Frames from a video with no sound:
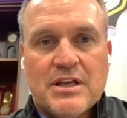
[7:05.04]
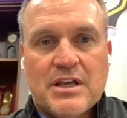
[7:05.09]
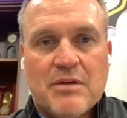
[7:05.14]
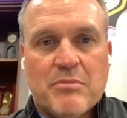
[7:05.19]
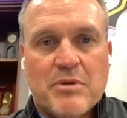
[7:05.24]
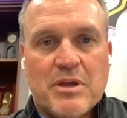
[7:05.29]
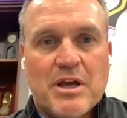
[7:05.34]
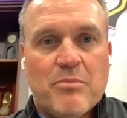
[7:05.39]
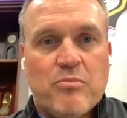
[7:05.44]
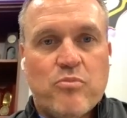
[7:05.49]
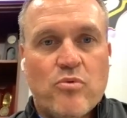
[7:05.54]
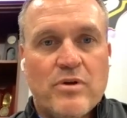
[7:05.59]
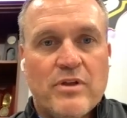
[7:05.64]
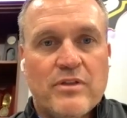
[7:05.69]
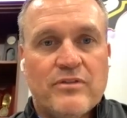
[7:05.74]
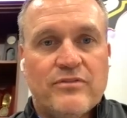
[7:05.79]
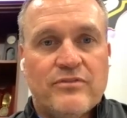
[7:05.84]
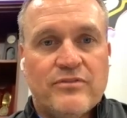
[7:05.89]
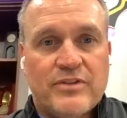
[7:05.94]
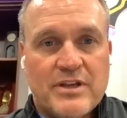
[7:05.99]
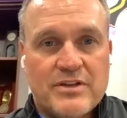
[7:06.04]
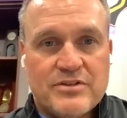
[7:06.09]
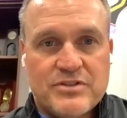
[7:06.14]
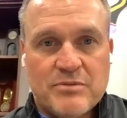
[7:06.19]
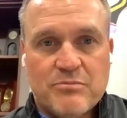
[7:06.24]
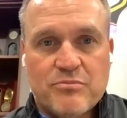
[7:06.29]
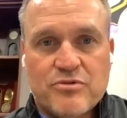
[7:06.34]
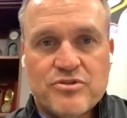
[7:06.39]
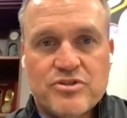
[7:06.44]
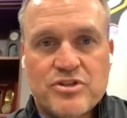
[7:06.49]
coming up with
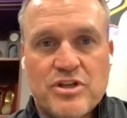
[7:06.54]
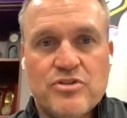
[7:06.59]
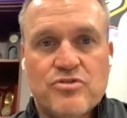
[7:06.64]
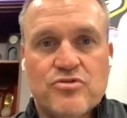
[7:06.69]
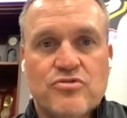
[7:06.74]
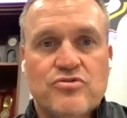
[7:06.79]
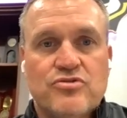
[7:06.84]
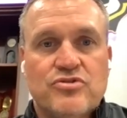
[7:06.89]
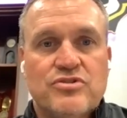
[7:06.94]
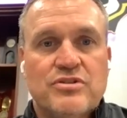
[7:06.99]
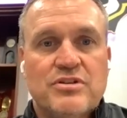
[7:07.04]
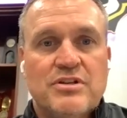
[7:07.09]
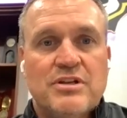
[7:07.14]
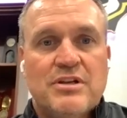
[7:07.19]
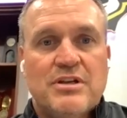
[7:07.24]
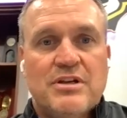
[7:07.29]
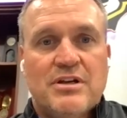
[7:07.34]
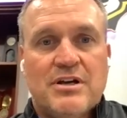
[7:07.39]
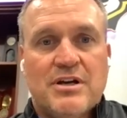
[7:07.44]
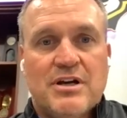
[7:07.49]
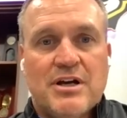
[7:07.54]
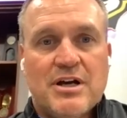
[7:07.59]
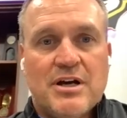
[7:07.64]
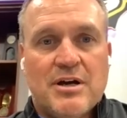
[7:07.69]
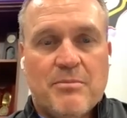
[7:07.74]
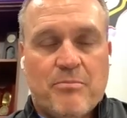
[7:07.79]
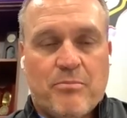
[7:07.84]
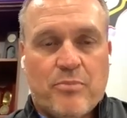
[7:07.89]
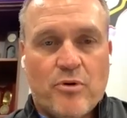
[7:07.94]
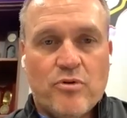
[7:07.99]
testing procedures,
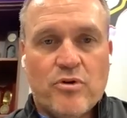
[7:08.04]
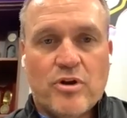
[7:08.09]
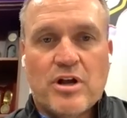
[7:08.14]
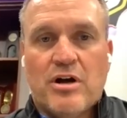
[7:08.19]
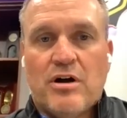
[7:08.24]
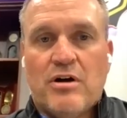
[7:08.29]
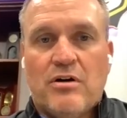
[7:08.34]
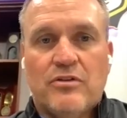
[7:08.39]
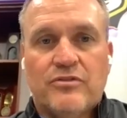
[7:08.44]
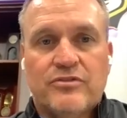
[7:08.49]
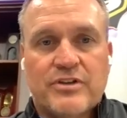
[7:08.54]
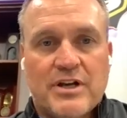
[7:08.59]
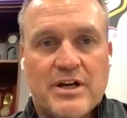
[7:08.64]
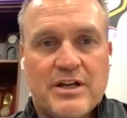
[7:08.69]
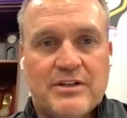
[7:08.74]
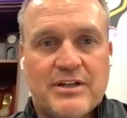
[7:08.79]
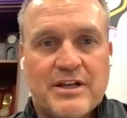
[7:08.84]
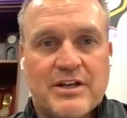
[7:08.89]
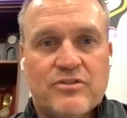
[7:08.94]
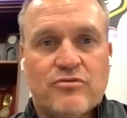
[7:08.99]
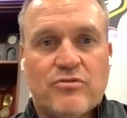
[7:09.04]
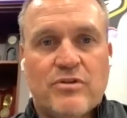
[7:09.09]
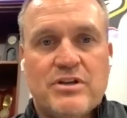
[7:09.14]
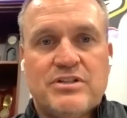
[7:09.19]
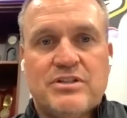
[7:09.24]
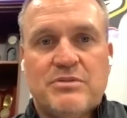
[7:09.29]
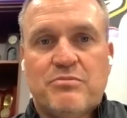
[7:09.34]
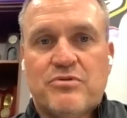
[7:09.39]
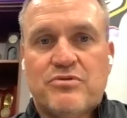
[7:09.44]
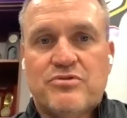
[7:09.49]
protocols, contact
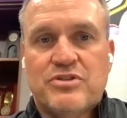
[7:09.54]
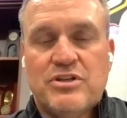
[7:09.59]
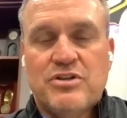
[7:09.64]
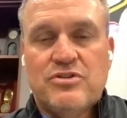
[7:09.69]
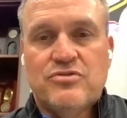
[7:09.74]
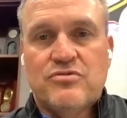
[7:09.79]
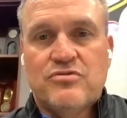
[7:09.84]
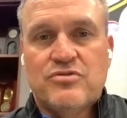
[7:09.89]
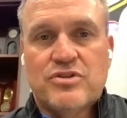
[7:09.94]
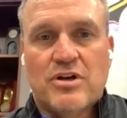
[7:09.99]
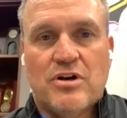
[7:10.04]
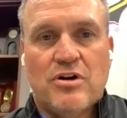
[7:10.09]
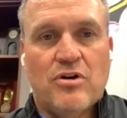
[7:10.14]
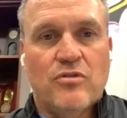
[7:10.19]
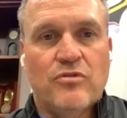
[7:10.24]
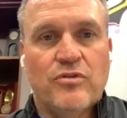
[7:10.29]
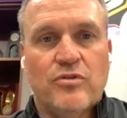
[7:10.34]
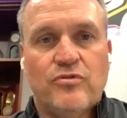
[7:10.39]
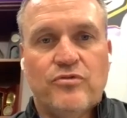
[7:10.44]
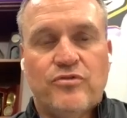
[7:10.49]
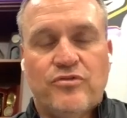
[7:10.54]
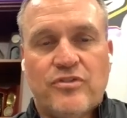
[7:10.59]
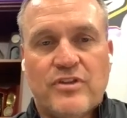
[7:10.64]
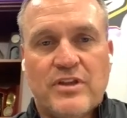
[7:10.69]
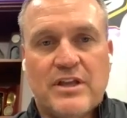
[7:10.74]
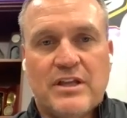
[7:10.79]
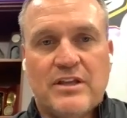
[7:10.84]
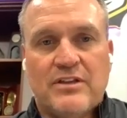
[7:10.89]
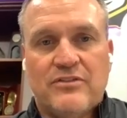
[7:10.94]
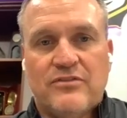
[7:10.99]
tracing procedures, all those
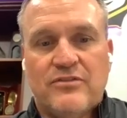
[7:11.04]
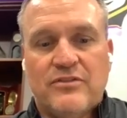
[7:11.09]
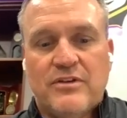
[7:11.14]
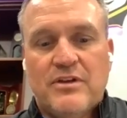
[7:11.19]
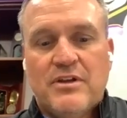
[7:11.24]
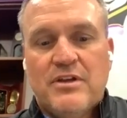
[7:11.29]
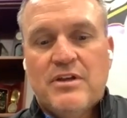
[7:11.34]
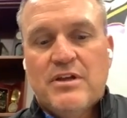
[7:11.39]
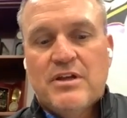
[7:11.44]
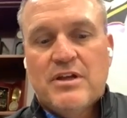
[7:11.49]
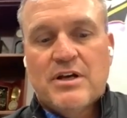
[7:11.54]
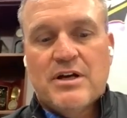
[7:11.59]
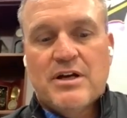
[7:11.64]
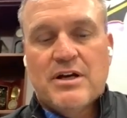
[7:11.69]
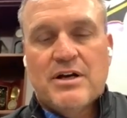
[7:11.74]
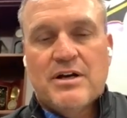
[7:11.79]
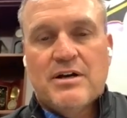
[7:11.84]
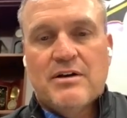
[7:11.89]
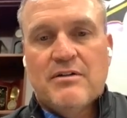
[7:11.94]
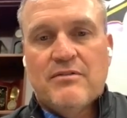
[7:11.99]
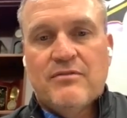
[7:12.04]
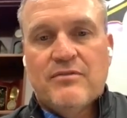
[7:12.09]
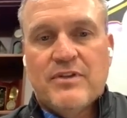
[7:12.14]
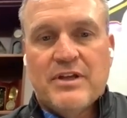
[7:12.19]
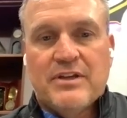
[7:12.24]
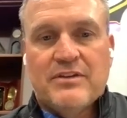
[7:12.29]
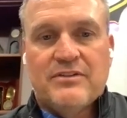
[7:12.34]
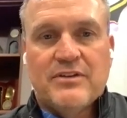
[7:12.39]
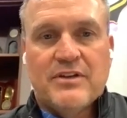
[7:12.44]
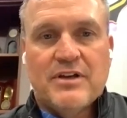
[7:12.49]
things
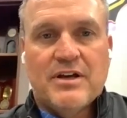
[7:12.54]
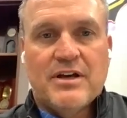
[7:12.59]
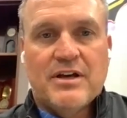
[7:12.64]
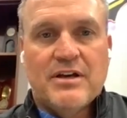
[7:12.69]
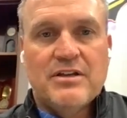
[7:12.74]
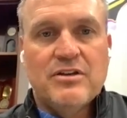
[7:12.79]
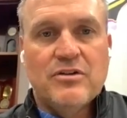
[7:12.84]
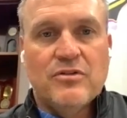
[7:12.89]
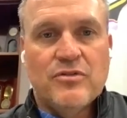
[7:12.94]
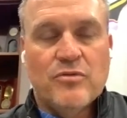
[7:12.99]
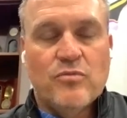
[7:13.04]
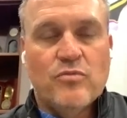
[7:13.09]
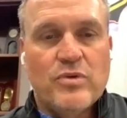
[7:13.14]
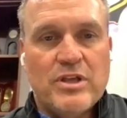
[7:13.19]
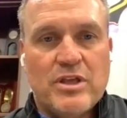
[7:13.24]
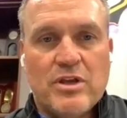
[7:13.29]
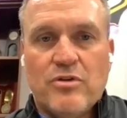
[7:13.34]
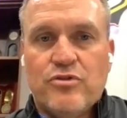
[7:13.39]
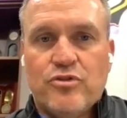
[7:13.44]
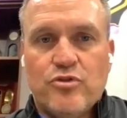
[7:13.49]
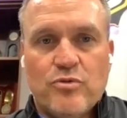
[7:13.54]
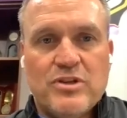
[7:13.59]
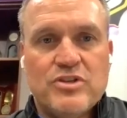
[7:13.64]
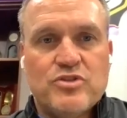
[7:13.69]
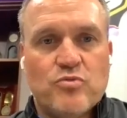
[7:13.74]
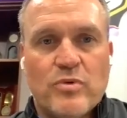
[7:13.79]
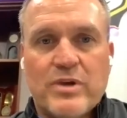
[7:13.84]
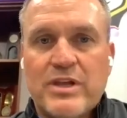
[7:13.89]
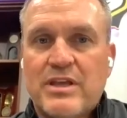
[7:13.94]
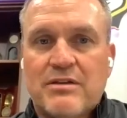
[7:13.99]
that, you know, that we go through
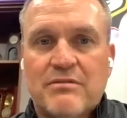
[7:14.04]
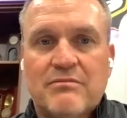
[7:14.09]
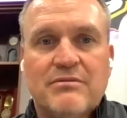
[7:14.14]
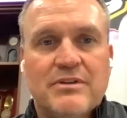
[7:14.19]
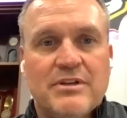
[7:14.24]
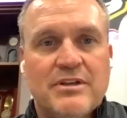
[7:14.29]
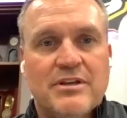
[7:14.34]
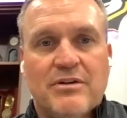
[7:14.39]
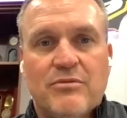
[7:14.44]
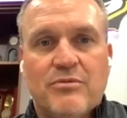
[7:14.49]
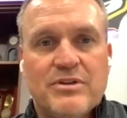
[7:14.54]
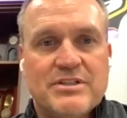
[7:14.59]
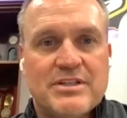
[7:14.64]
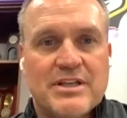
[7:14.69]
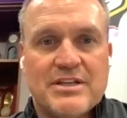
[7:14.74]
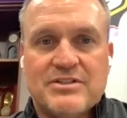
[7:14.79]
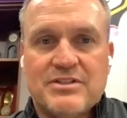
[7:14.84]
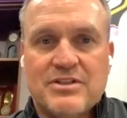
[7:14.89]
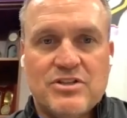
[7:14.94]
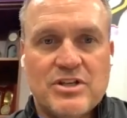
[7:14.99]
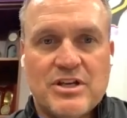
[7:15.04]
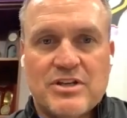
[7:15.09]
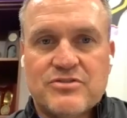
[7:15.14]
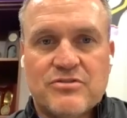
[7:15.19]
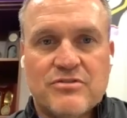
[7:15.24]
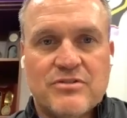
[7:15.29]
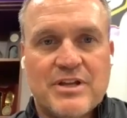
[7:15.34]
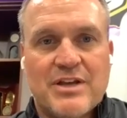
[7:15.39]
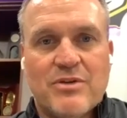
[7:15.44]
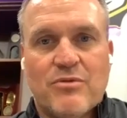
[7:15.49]
each week. You know, we tested
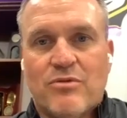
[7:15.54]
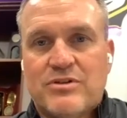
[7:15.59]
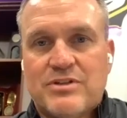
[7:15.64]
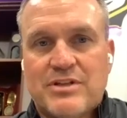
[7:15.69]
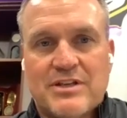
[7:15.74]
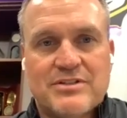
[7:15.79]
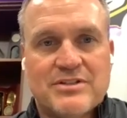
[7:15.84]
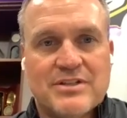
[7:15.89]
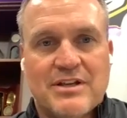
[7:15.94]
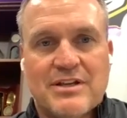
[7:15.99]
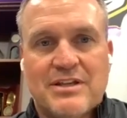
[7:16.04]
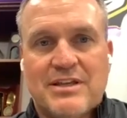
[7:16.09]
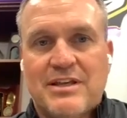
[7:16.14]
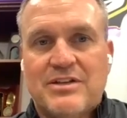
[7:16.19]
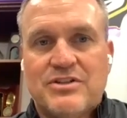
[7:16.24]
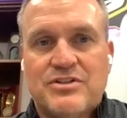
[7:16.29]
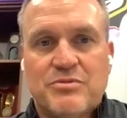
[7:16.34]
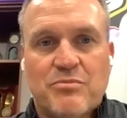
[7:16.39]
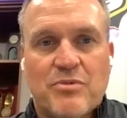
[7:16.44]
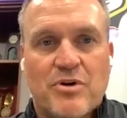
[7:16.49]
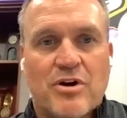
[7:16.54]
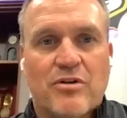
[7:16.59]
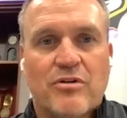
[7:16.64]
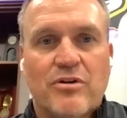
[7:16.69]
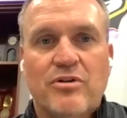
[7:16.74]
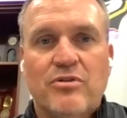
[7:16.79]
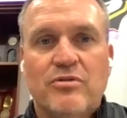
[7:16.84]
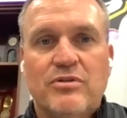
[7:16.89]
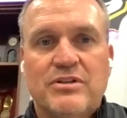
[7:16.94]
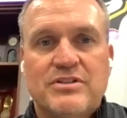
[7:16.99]
yesterday, we're testing again
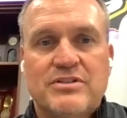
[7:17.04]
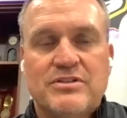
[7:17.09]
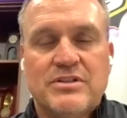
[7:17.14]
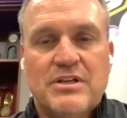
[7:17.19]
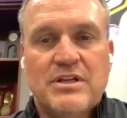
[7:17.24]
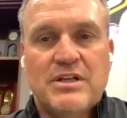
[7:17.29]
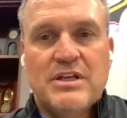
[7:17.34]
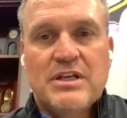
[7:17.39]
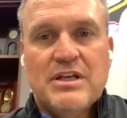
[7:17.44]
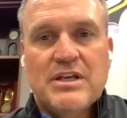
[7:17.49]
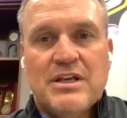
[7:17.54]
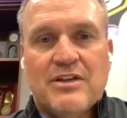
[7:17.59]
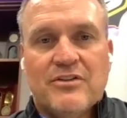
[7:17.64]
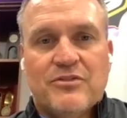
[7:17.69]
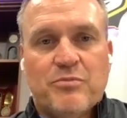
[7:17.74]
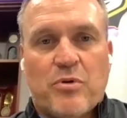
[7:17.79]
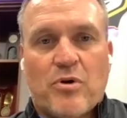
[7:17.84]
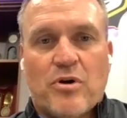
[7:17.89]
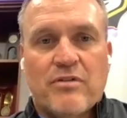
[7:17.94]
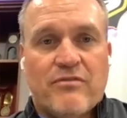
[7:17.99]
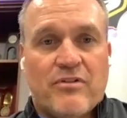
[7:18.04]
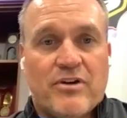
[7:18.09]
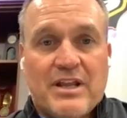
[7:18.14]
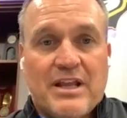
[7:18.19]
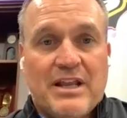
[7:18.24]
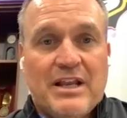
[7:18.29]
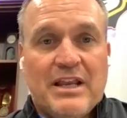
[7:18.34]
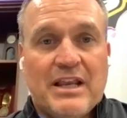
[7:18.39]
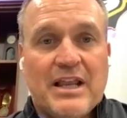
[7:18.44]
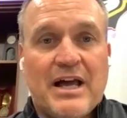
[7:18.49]
tomorrow. It's part of our
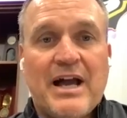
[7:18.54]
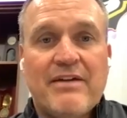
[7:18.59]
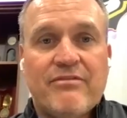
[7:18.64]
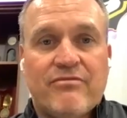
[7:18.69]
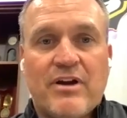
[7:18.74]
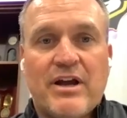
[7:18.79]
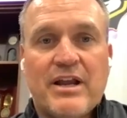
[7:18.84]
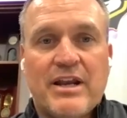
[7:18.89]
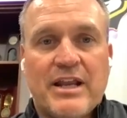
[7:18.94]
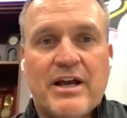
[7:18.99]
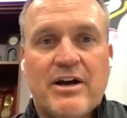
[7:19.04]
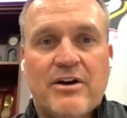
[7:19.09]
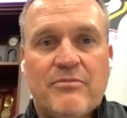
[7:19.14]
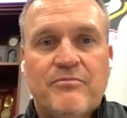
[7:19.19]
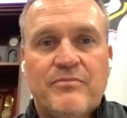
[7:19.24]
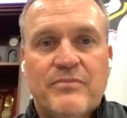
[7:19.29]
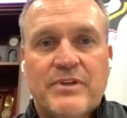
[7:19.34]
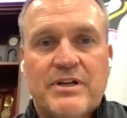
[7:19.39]
daily life right now.